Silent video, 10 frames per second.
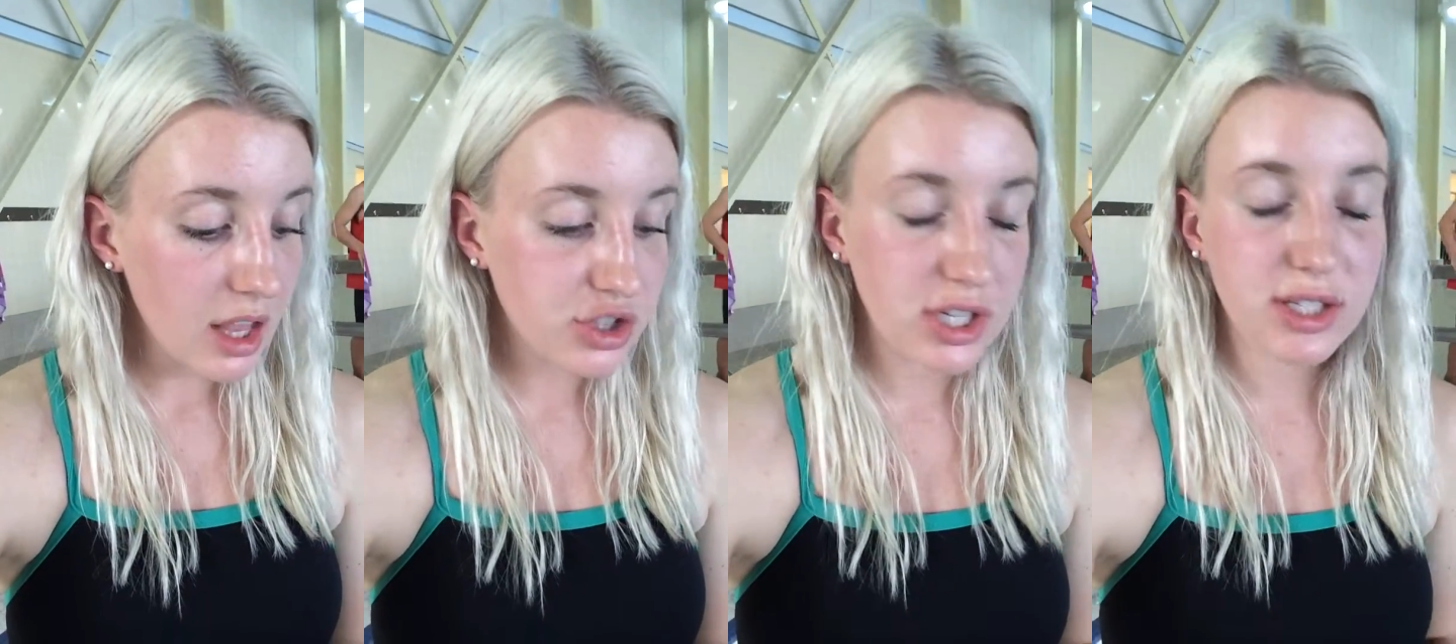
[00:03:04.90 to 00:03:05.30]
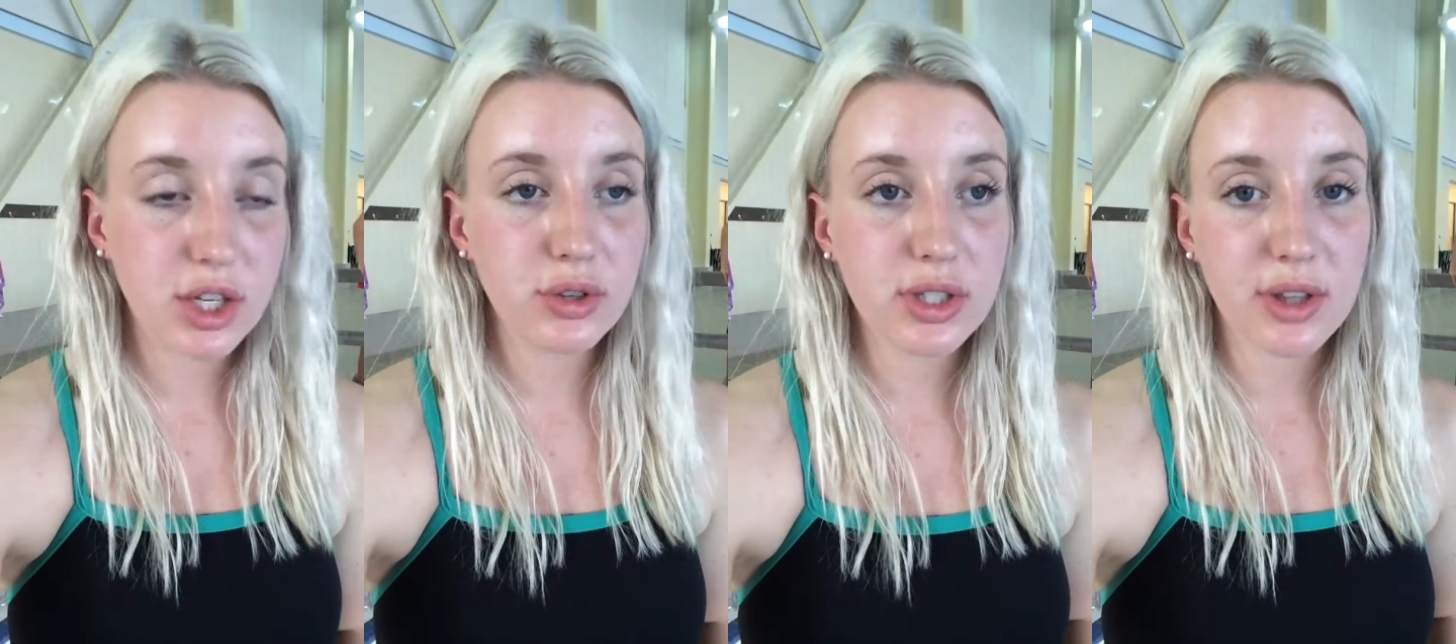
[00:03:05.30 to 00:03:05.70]
she's
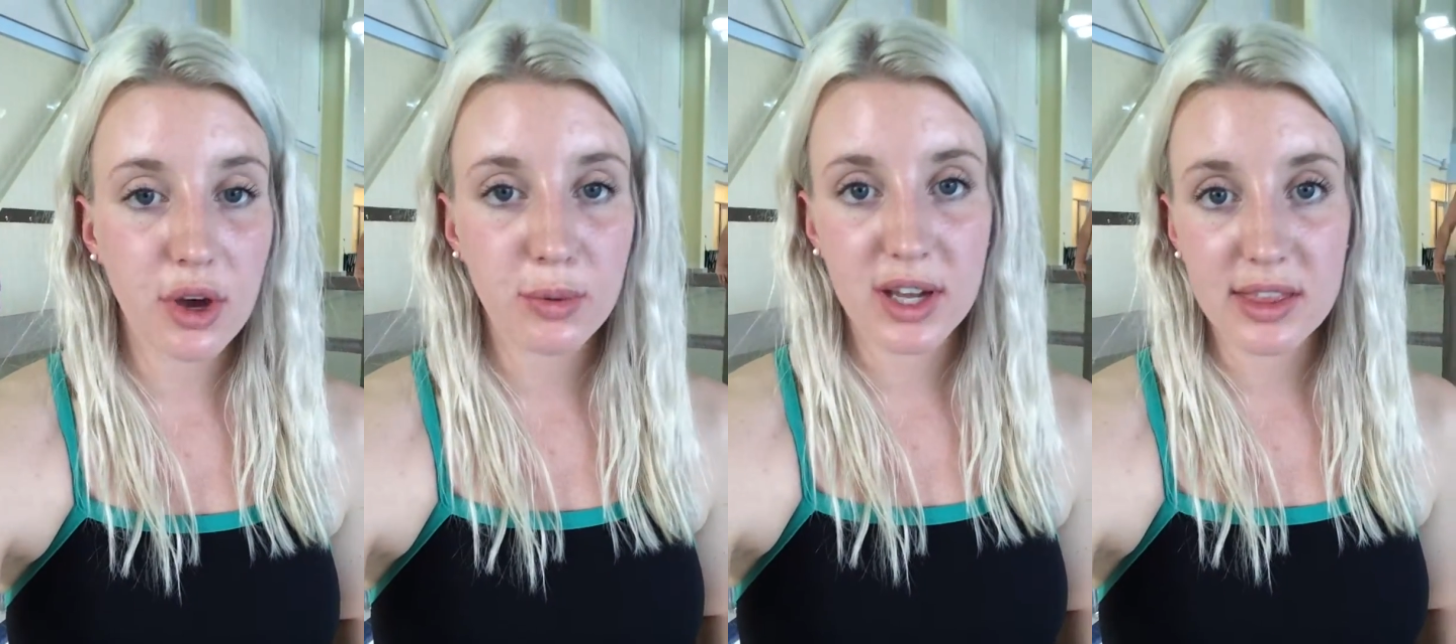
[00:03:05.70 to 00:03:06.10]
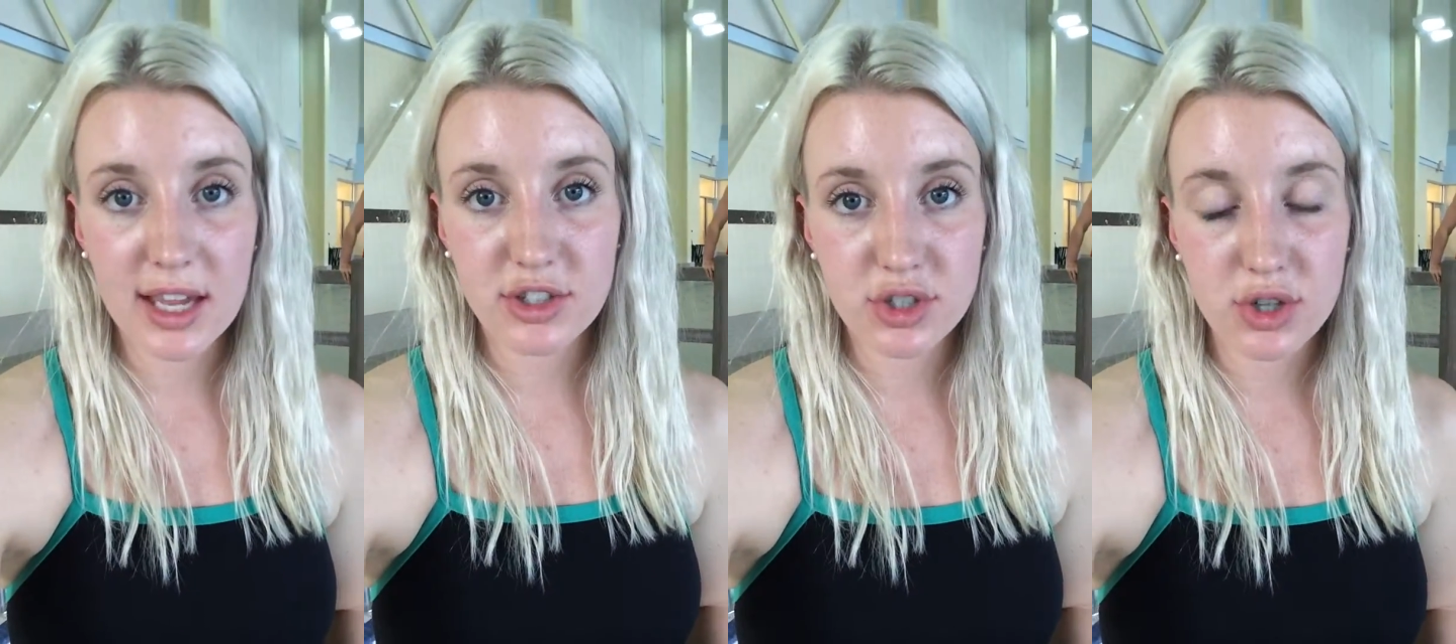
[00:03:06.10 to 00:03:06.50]
too slow with
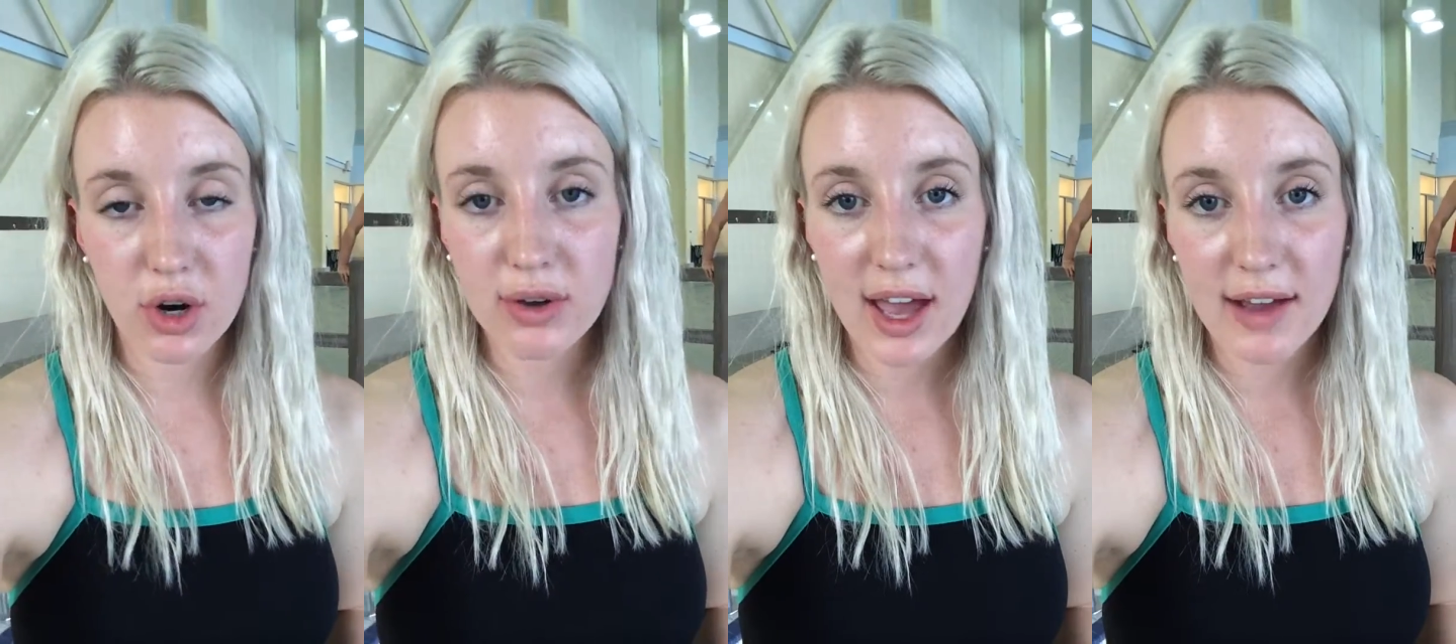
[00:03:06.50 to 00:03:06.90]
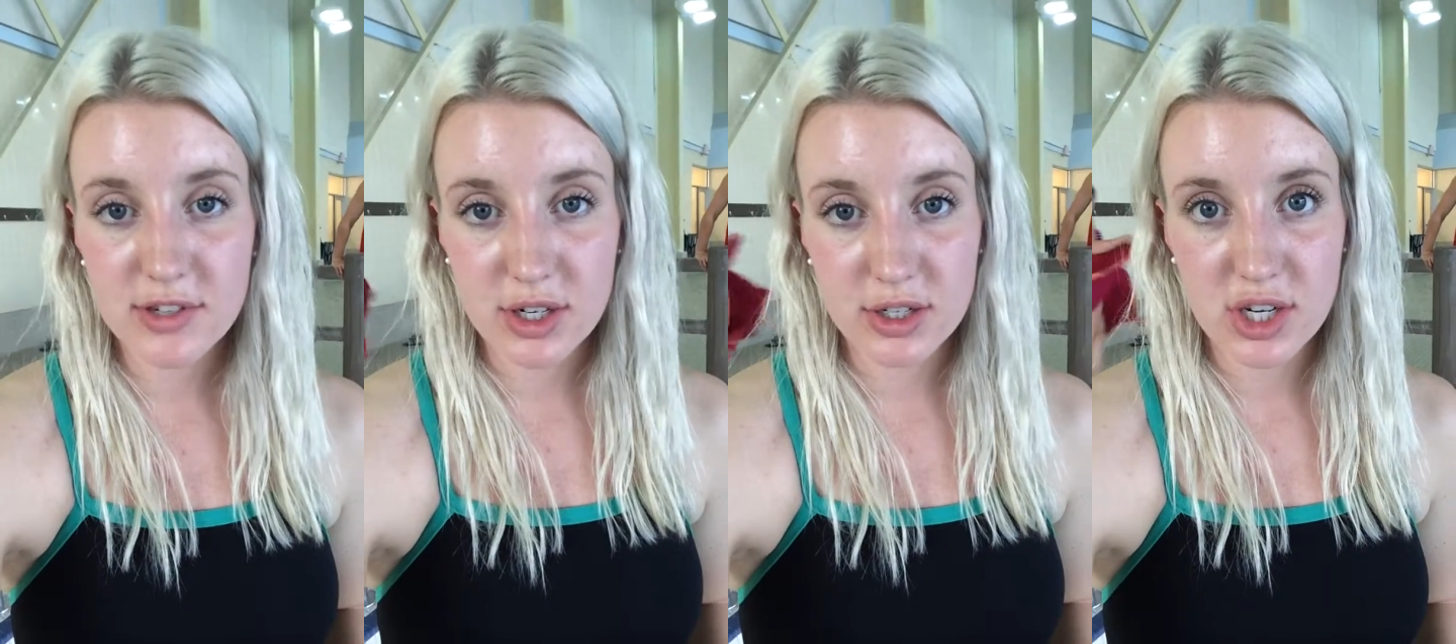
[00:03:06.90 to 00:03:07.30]
each stroke
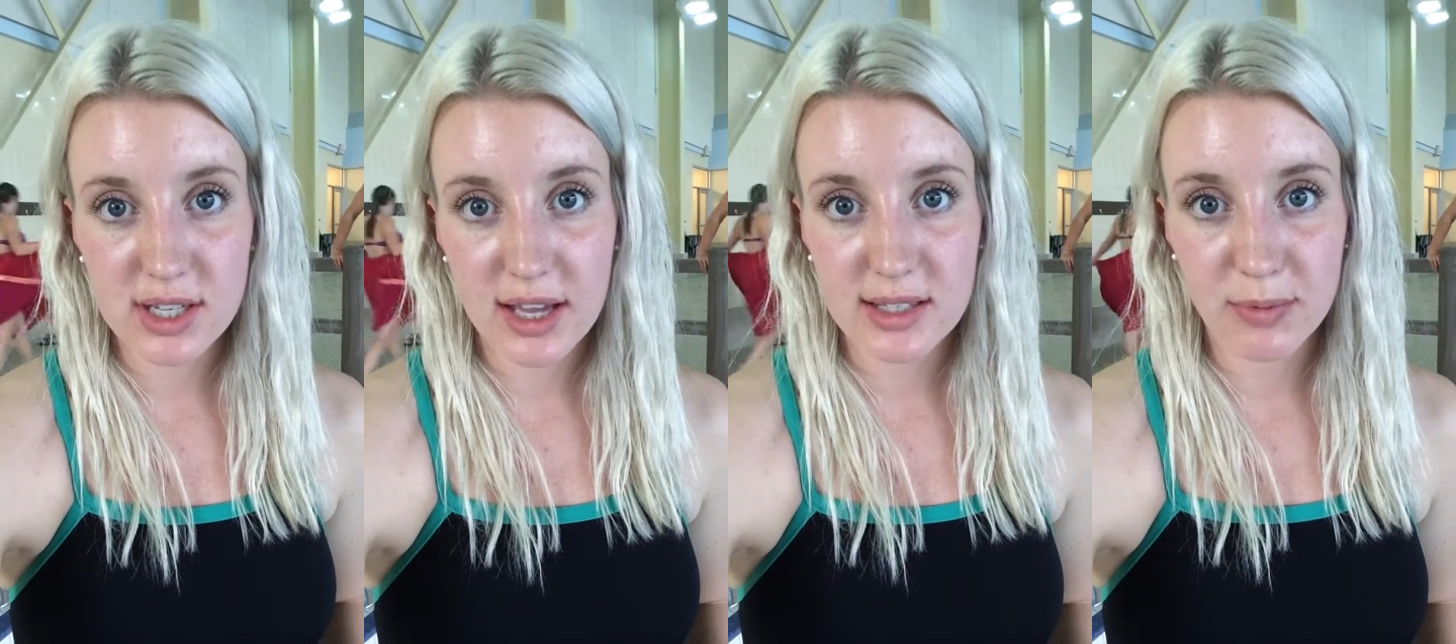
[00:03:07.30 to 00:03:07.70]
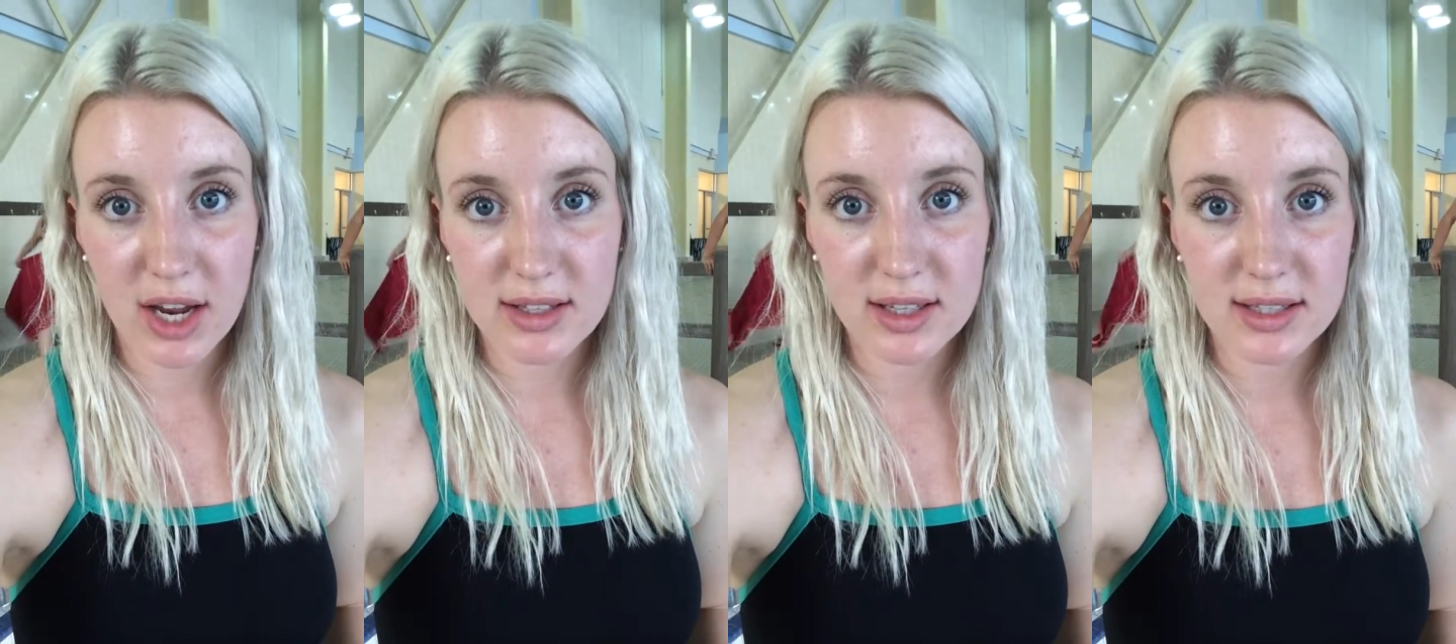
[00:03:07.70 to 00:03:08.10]
after she takes a
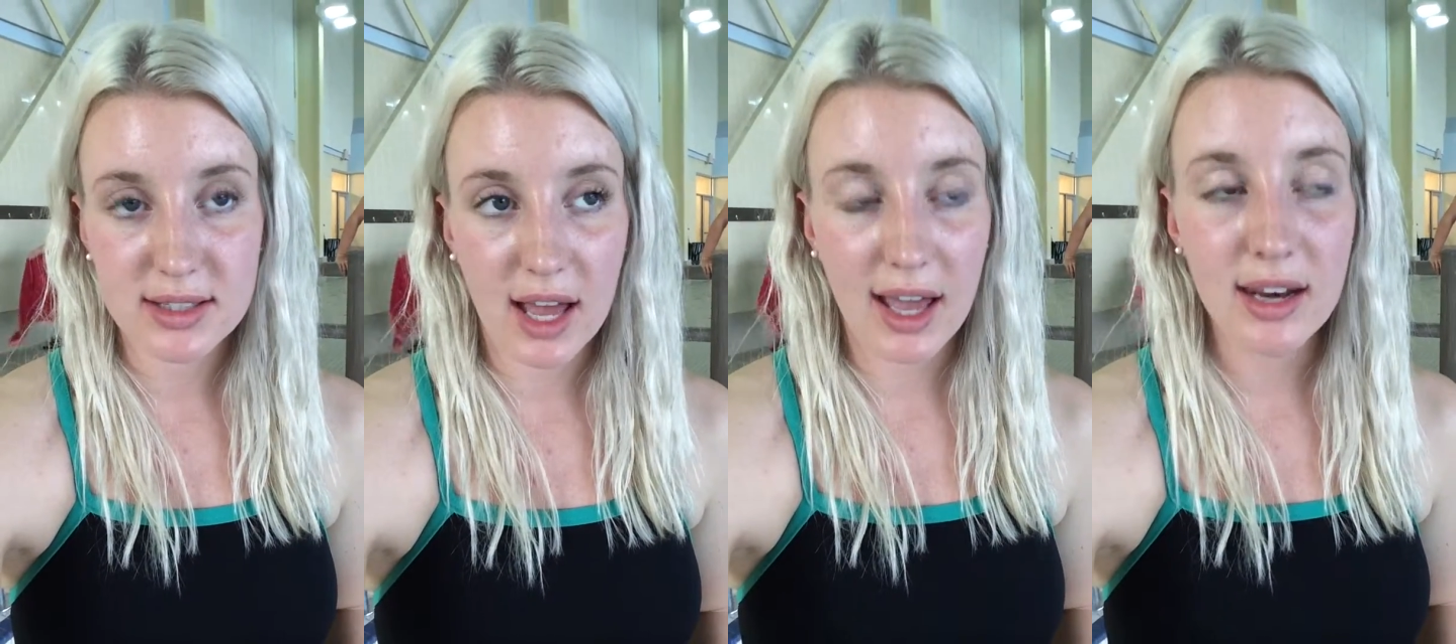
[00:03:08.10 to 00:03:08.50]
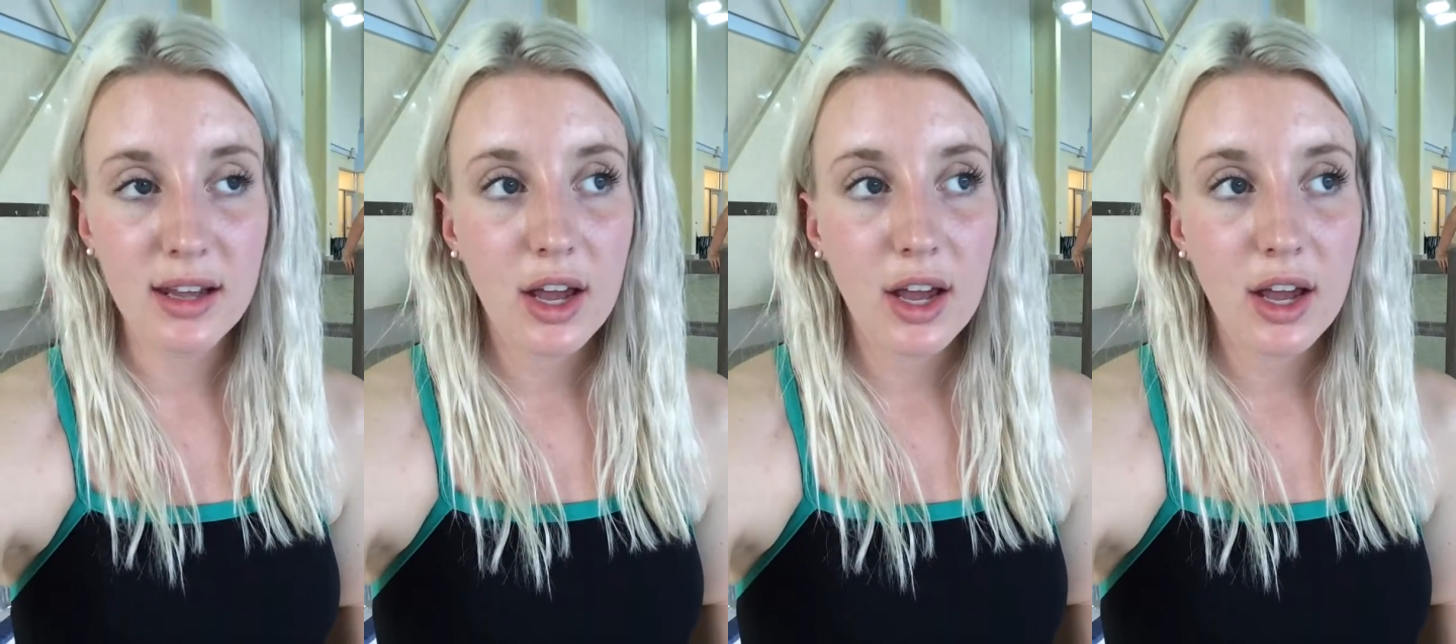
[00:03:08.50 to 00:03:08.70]
breath to the side.